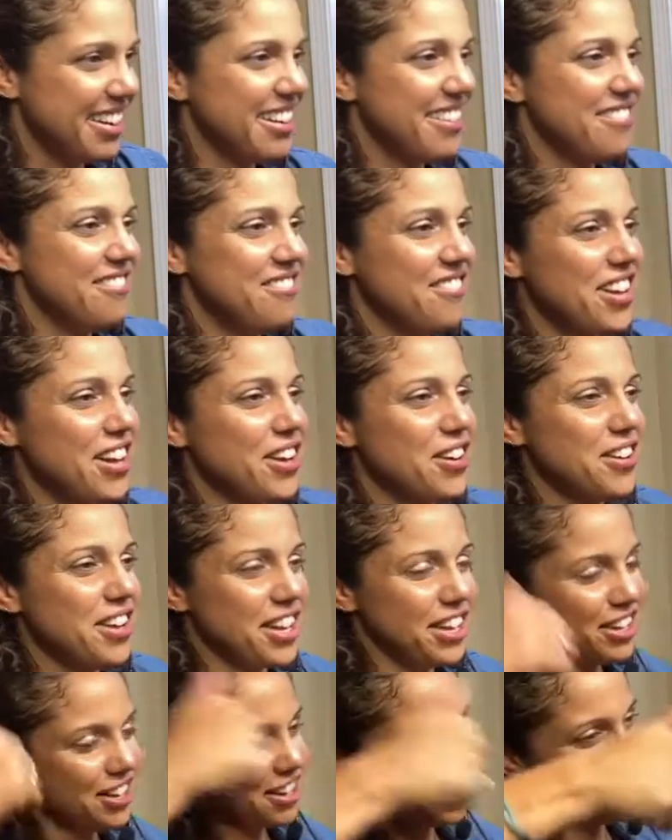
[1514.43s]
Very
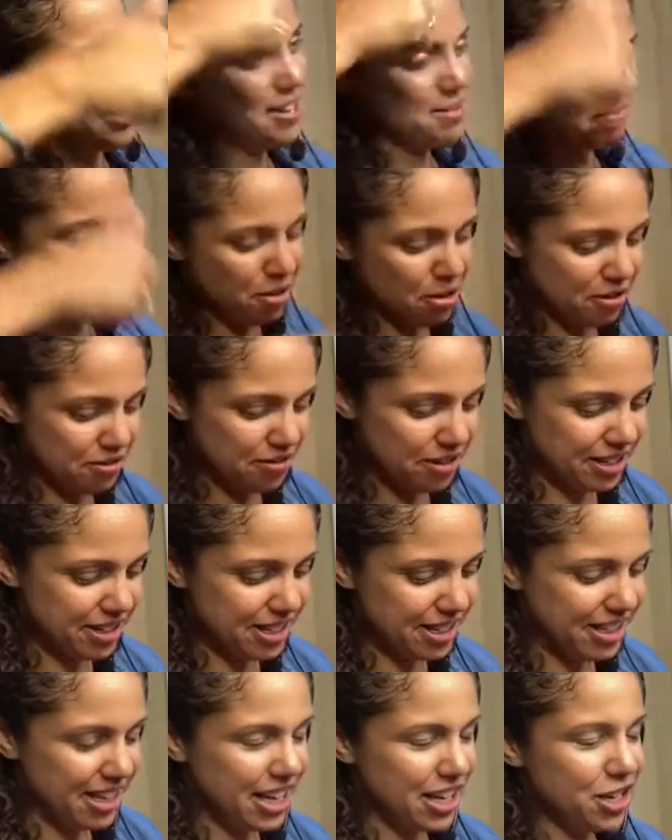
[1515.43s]
good. Perfect,
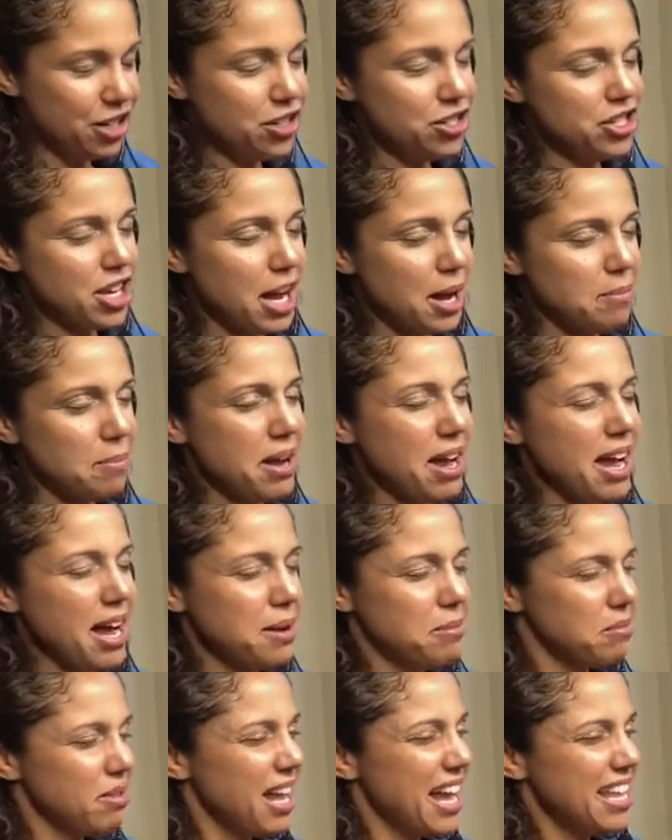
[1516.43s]
Elaine. Good job.
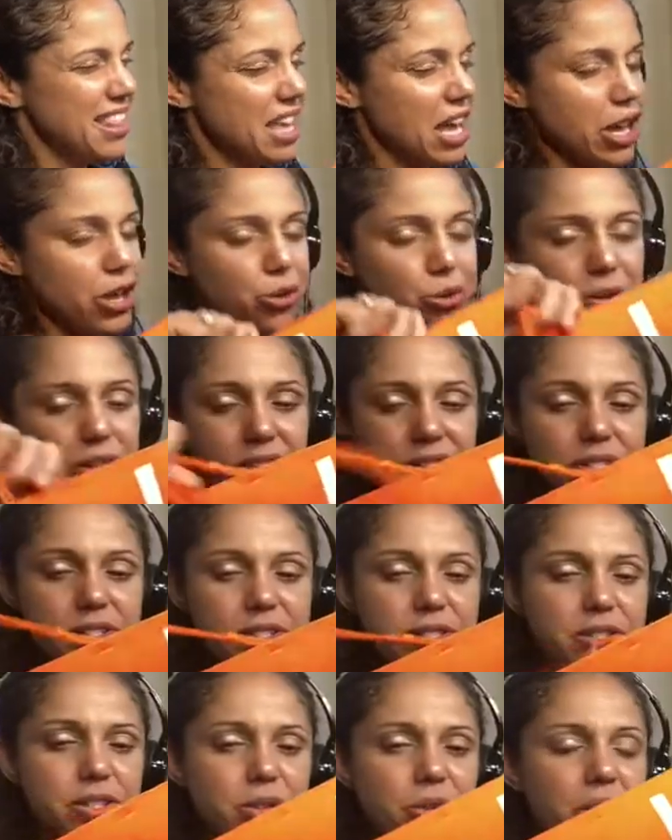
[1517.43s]
I'm glad that you can still